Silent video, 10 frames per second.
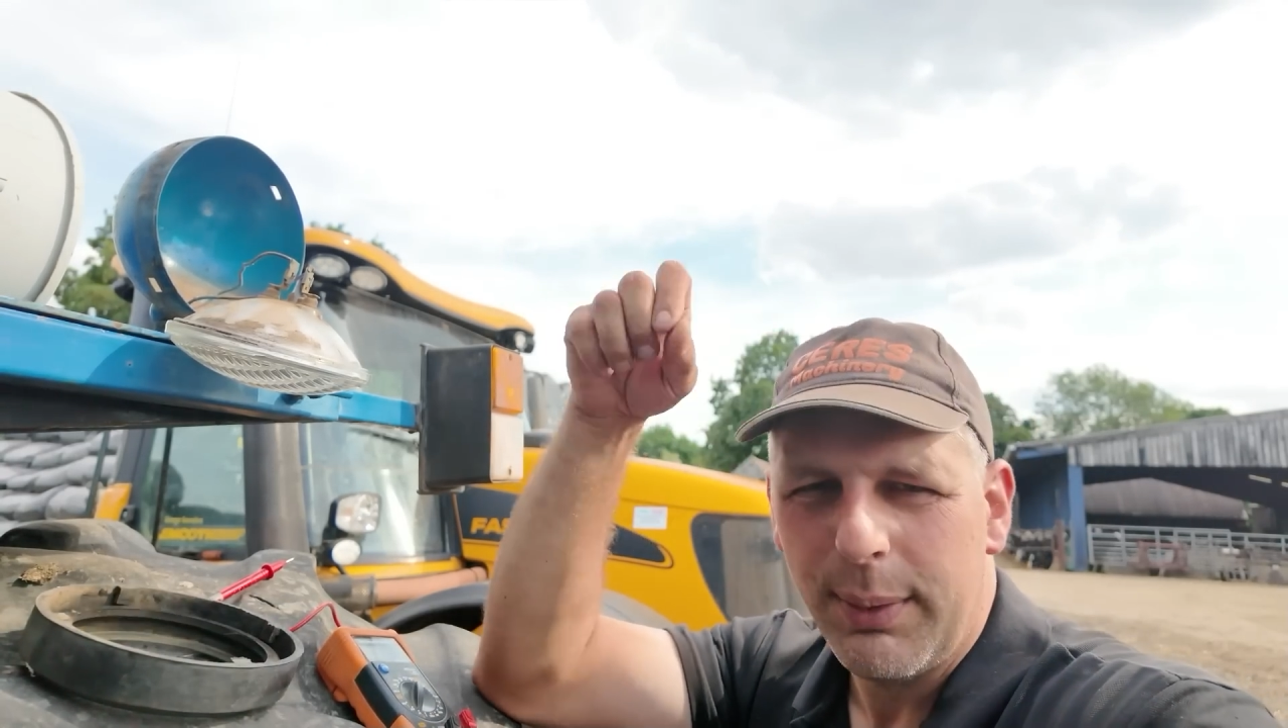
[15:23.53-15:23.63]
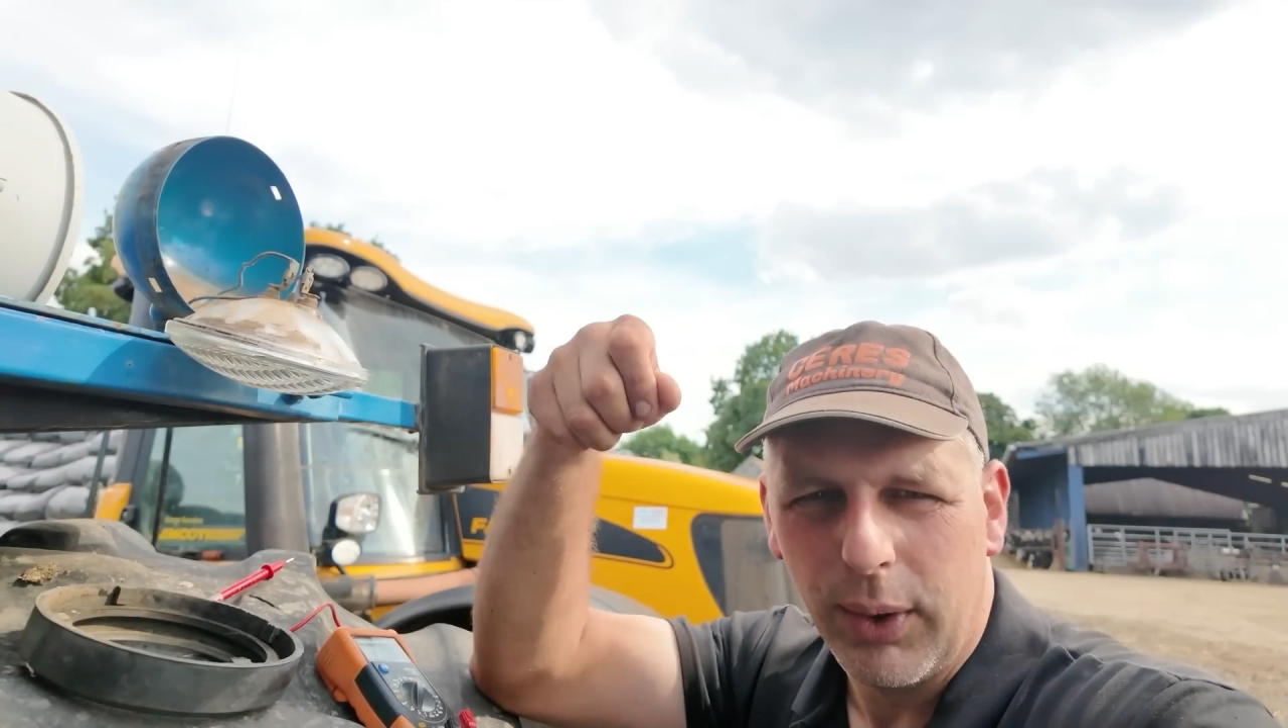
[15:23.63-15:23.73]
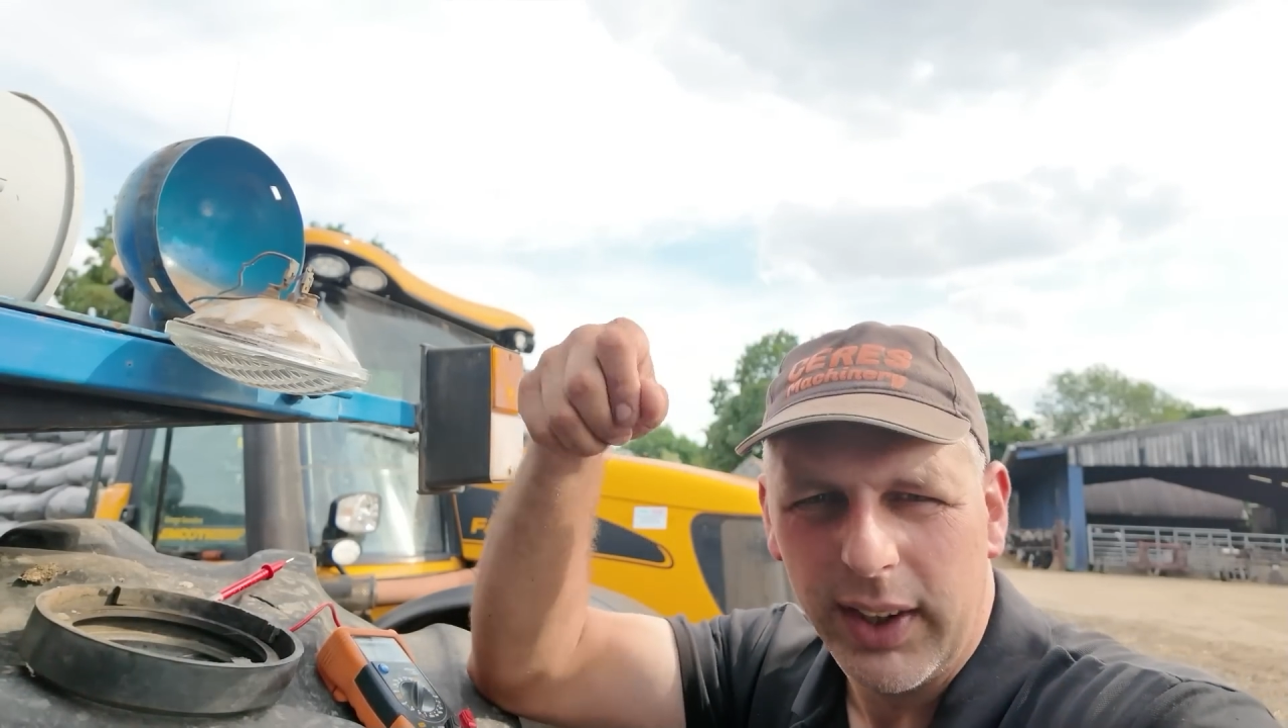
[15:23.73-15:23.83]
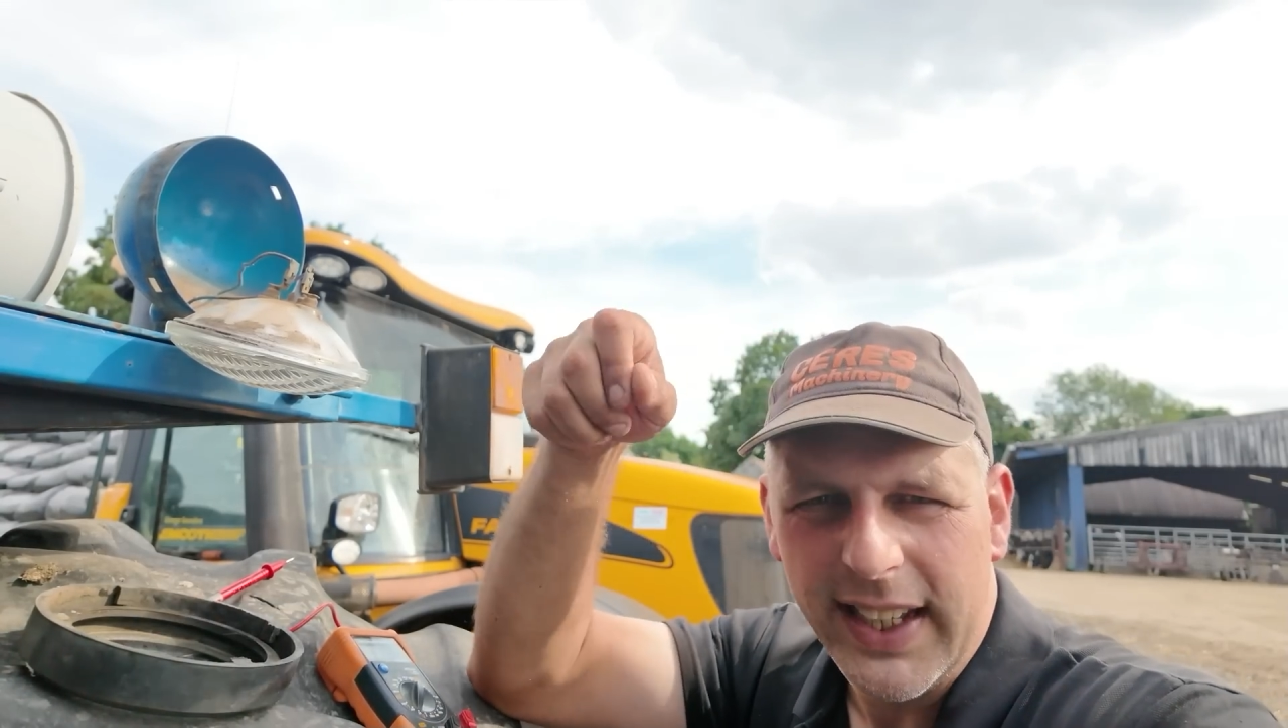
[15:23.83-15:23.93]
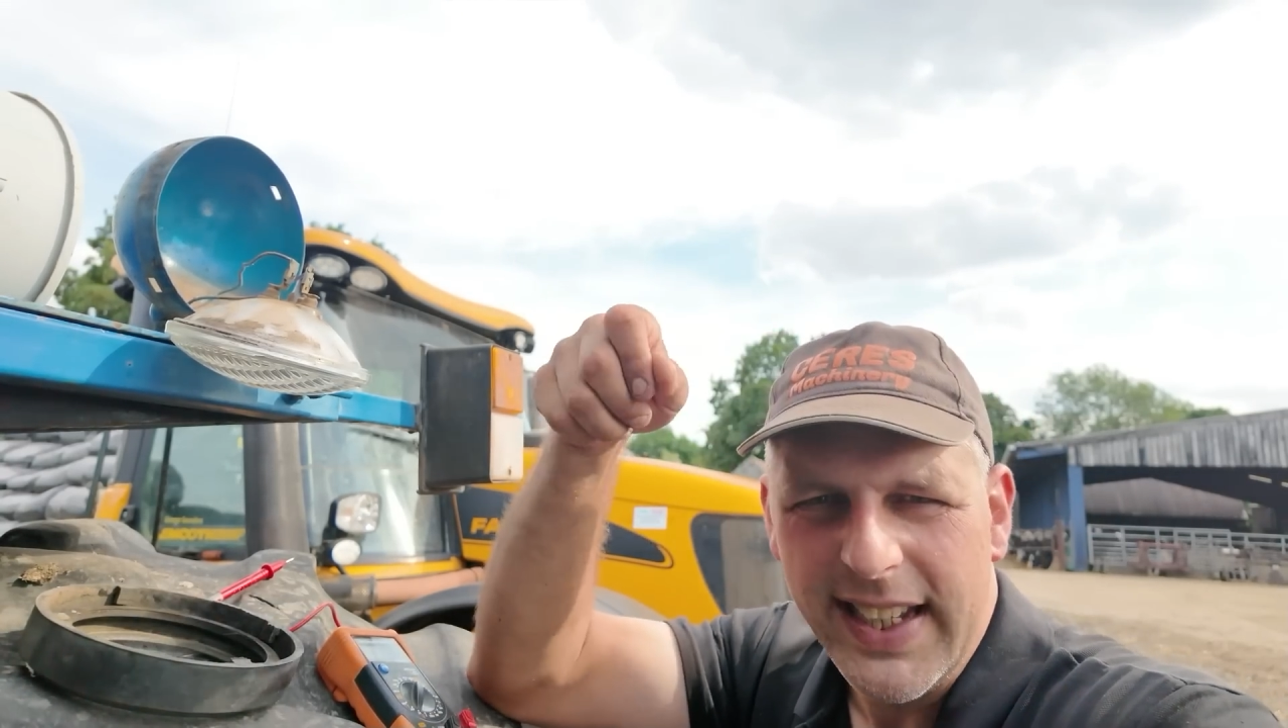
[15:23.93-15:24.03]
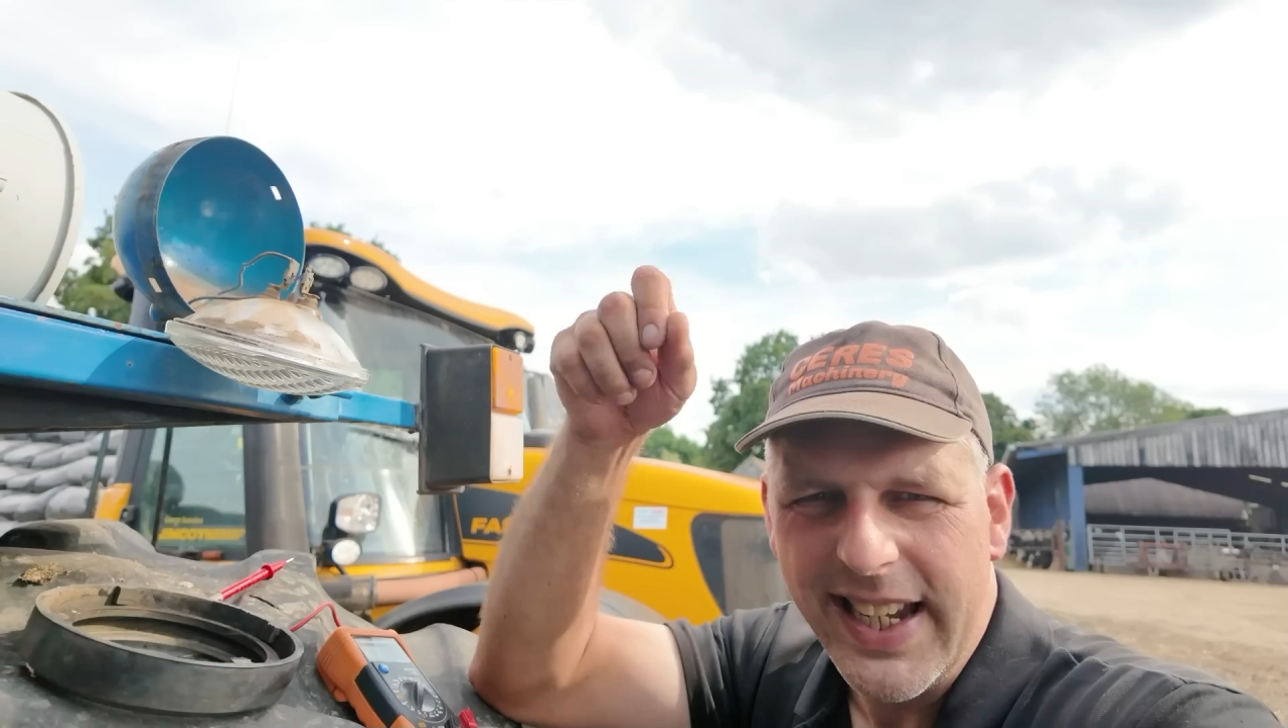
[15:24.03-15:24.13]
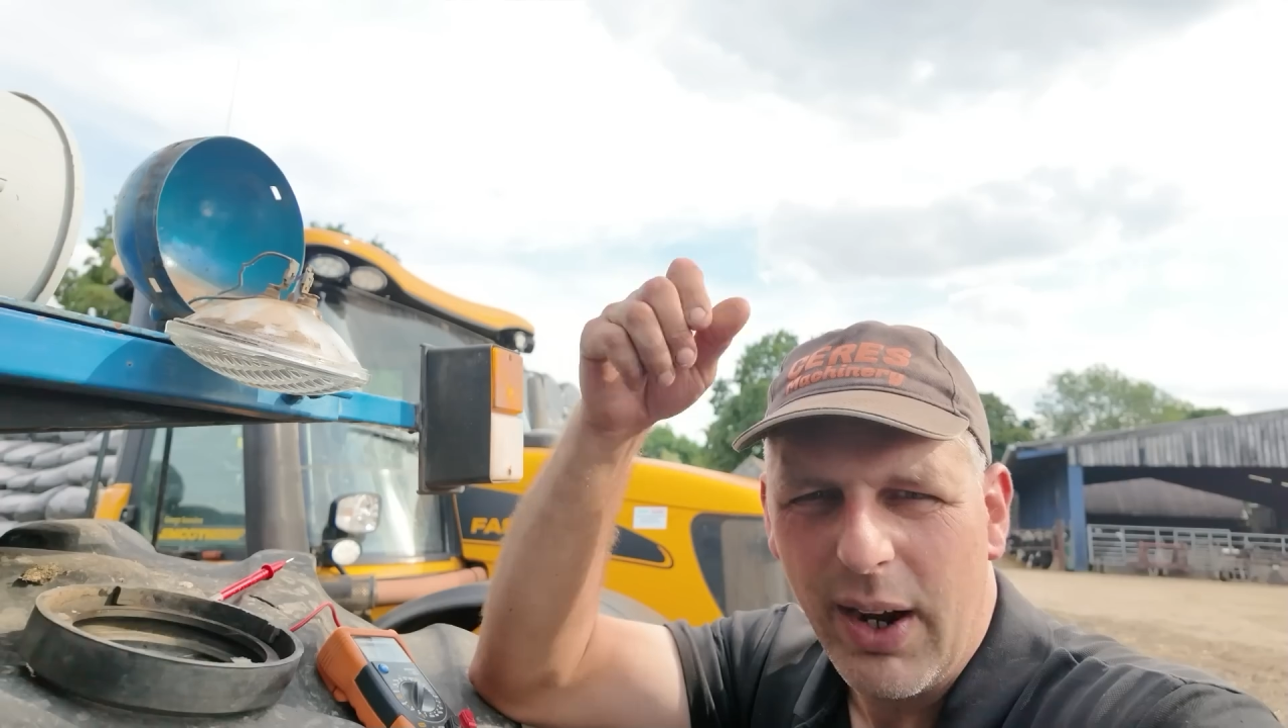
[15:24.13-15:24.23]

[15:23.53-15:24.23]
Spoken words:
we've got the key